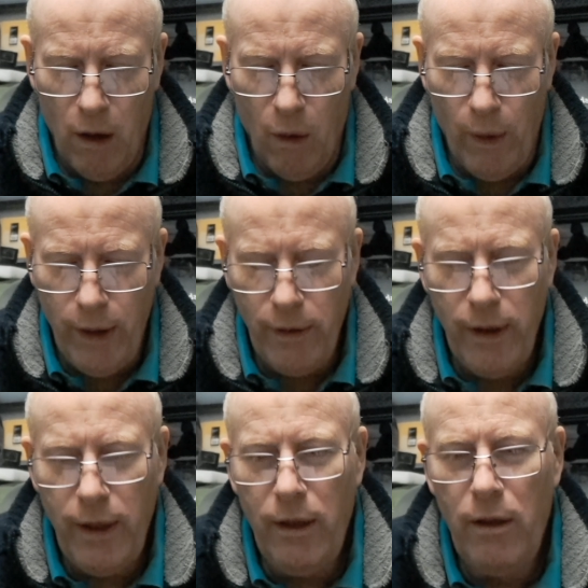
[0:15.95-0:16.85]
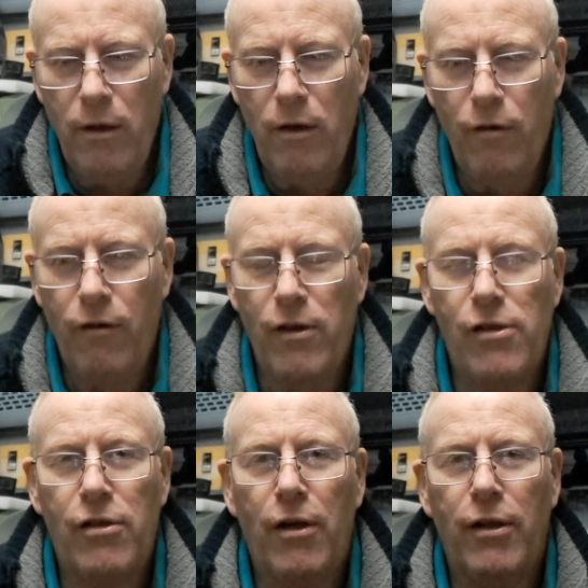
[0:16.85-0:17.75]
When I
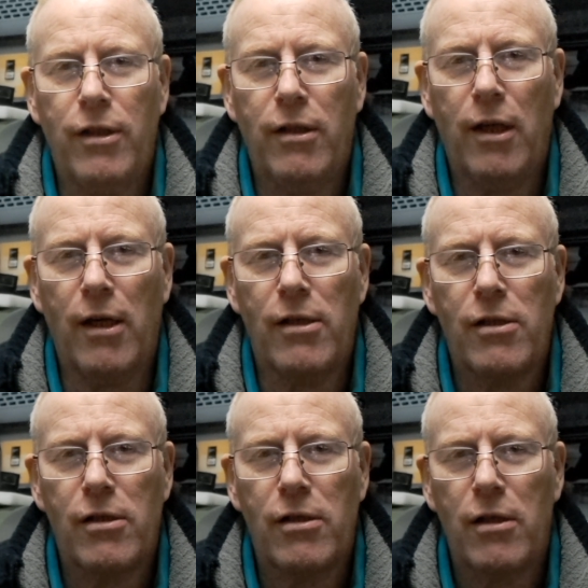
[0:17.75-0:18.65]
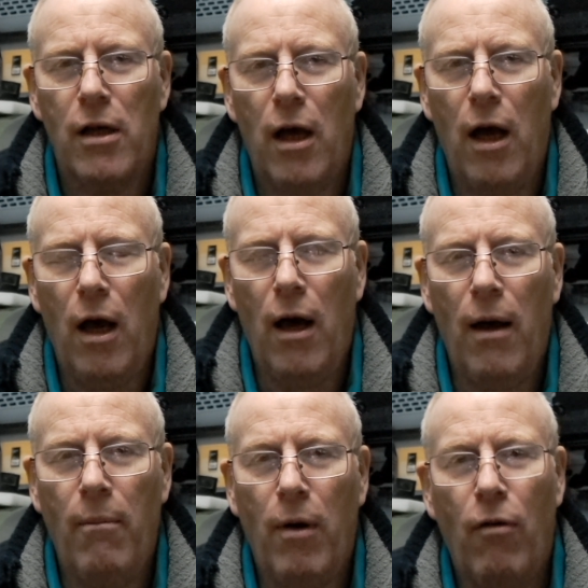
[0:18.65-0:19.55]
first started this,
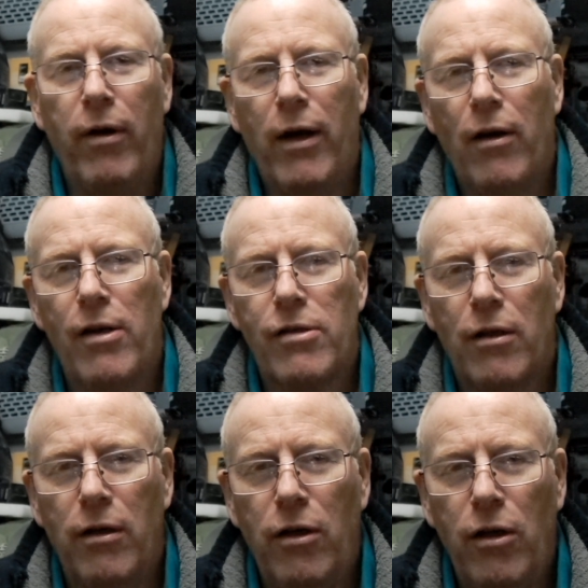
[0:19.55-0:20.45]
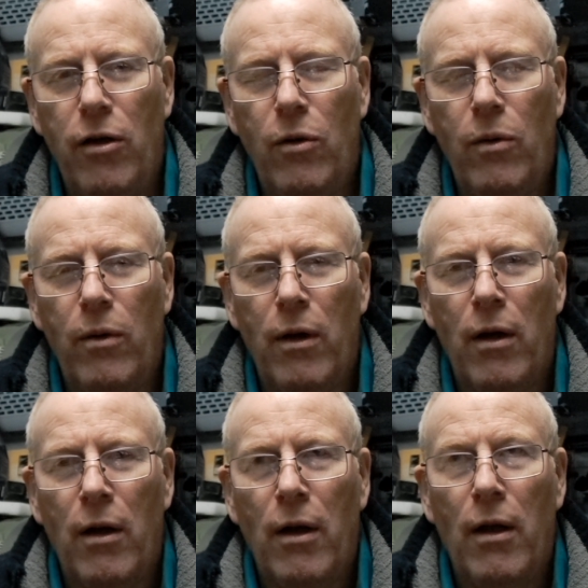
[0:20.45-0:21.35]
I realised I knew
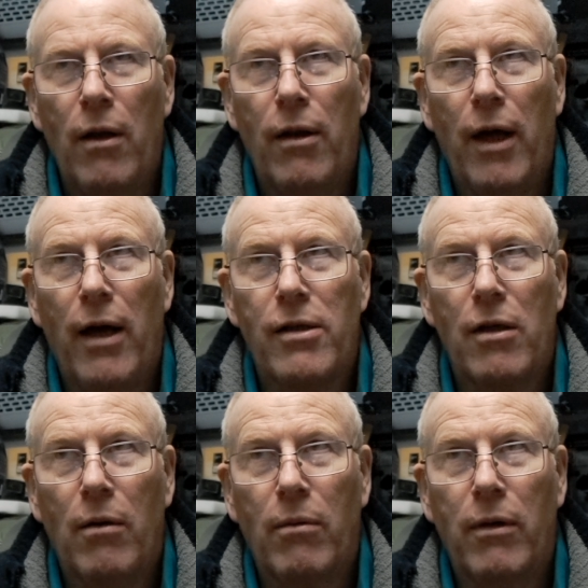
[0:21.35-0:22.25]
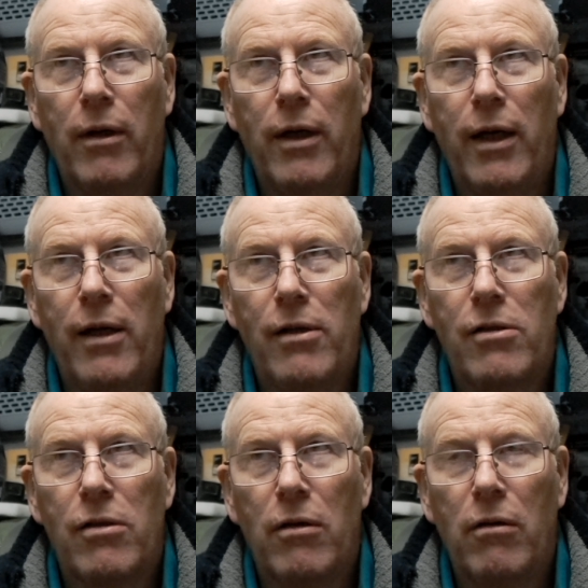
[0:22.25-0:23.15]
that I'm going to need
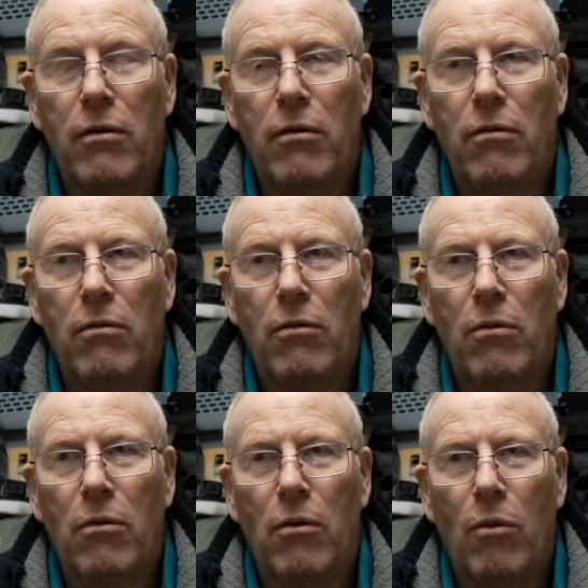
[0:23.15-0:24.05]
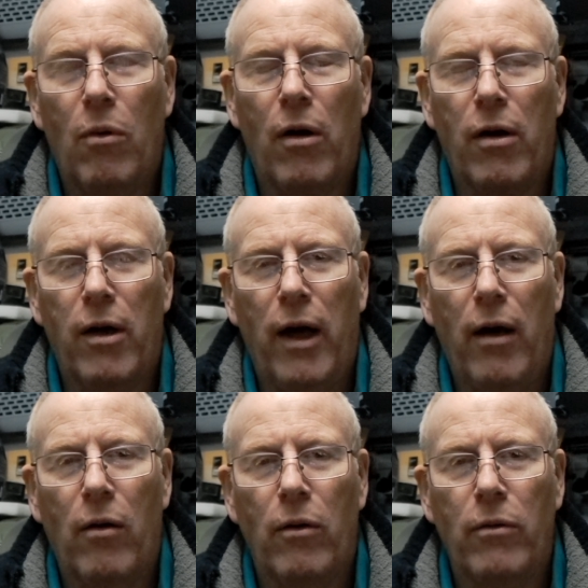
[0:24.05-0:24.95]
to work
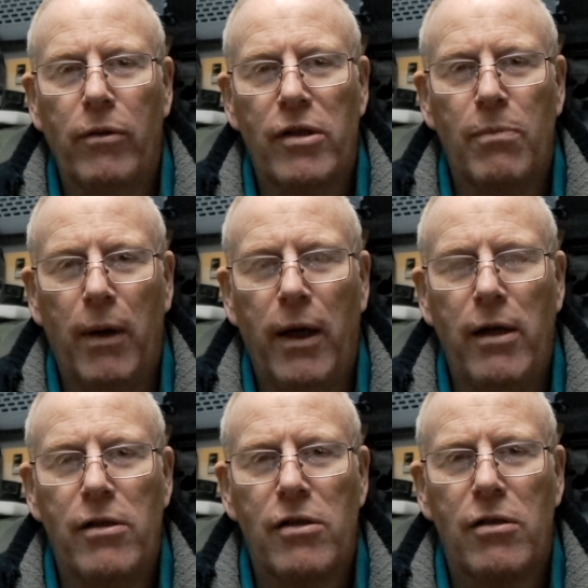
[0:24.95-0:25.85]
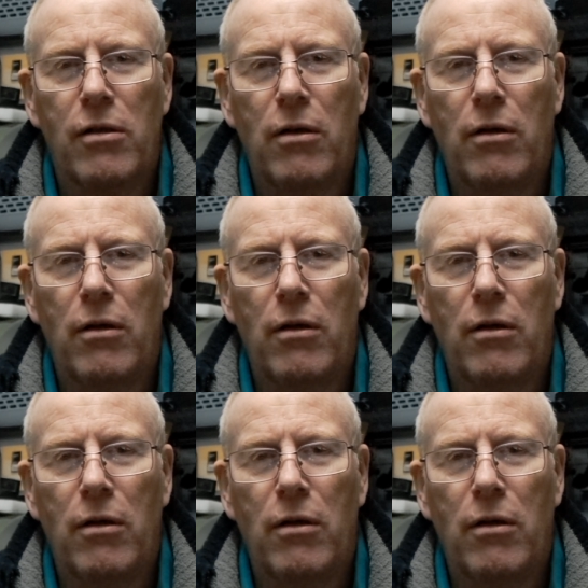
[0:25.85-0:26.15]
out all the speeds